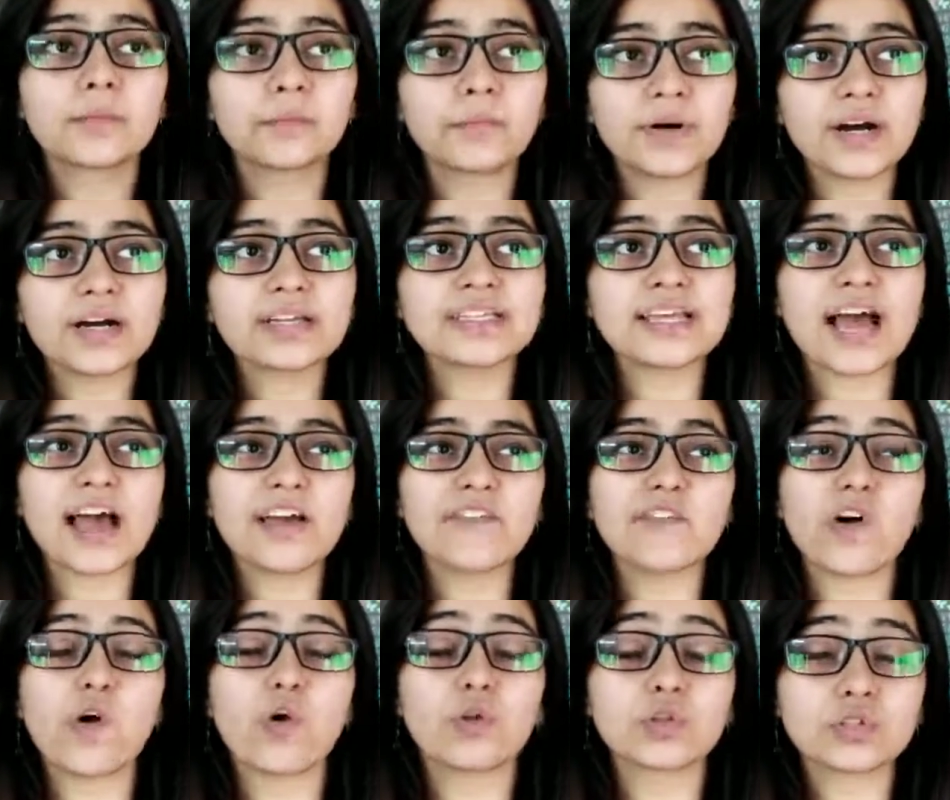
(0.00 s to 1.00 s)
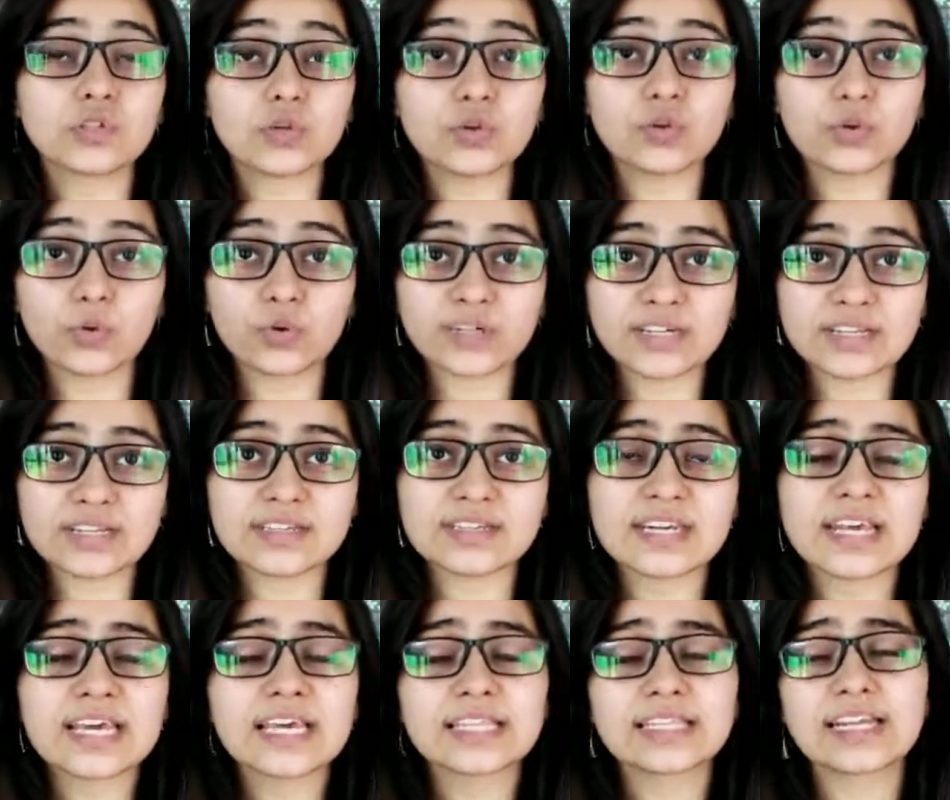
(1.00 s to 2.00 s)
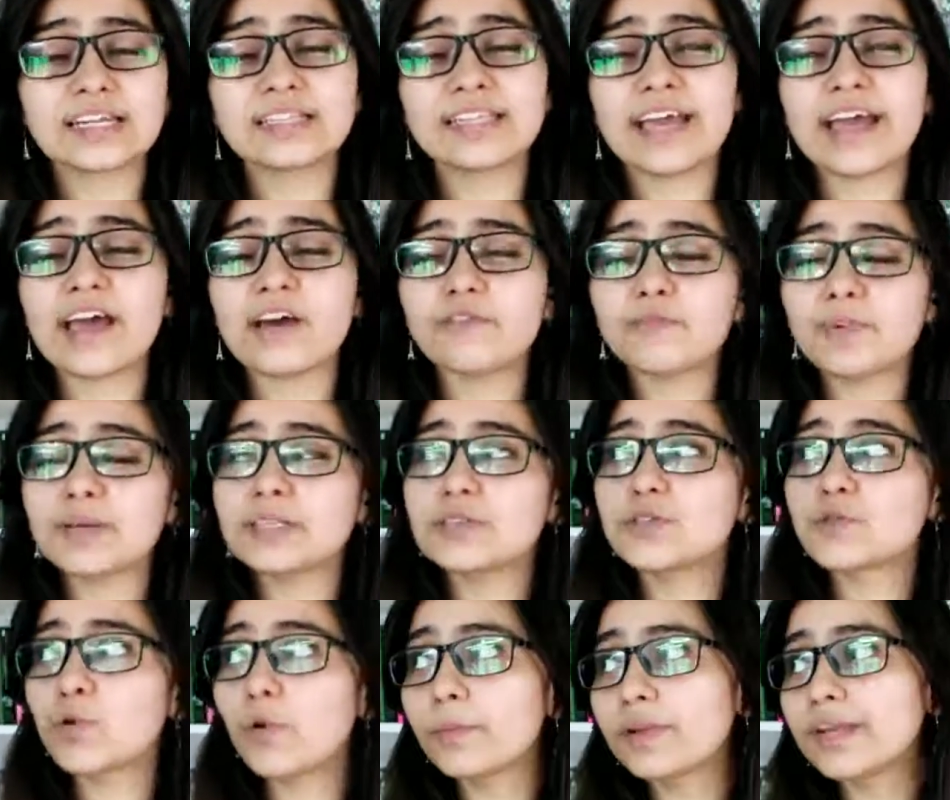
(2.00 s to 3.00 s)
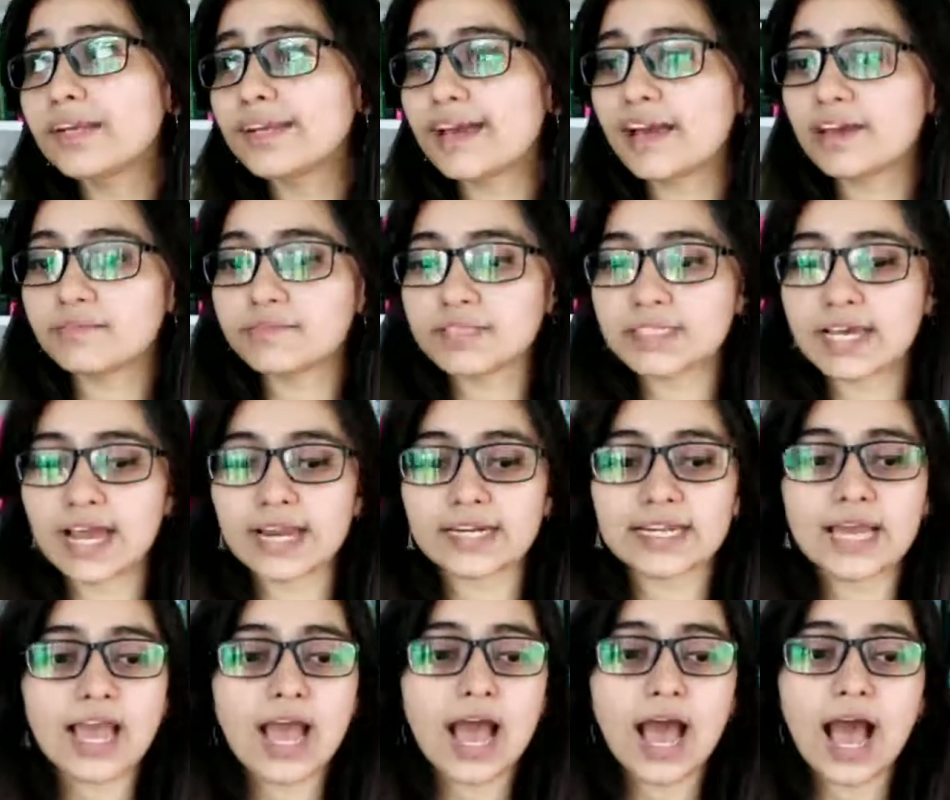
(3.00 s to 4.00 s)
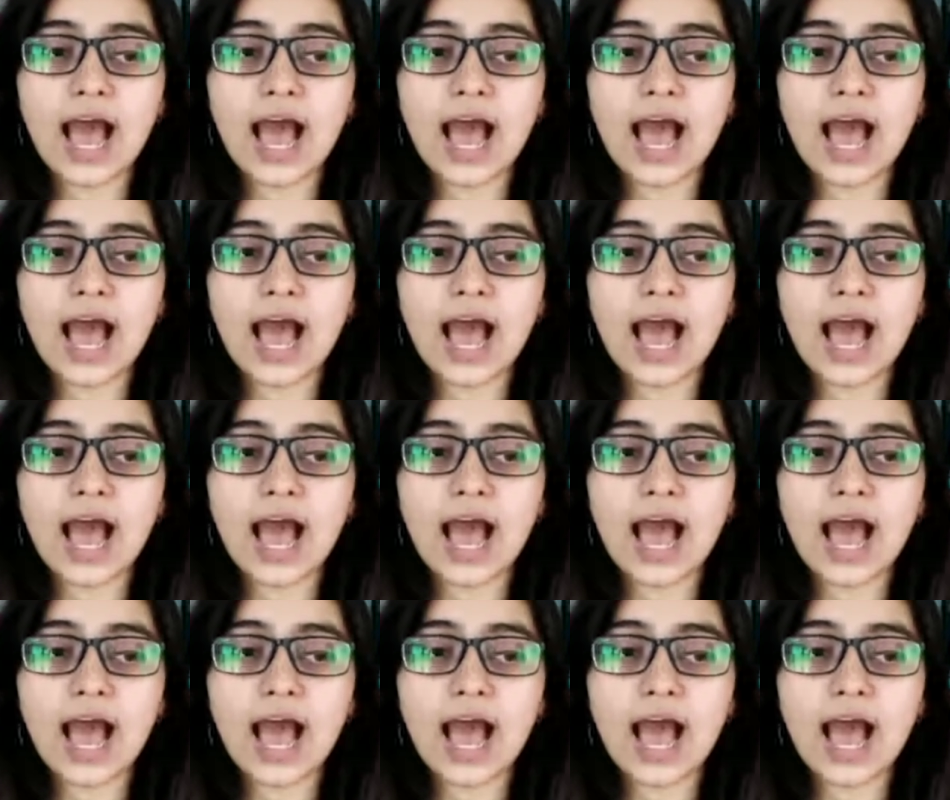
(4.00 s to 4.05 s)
But I've also noticed that there have been so many times that